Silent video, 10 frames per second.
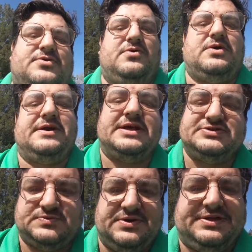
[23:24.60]
drawer, and
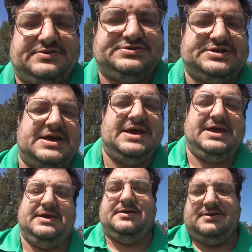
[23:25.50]
that's where they'll
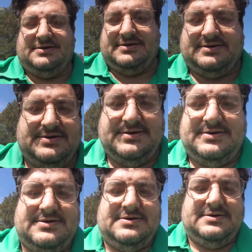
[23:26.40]
stay
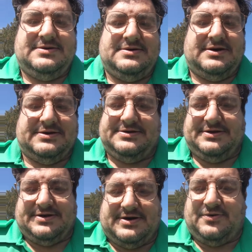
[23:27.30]

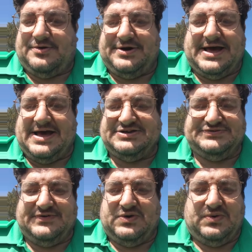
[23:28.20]
until their owner dies
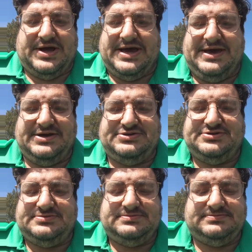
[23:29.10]
of old
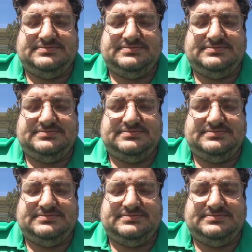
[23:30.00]
age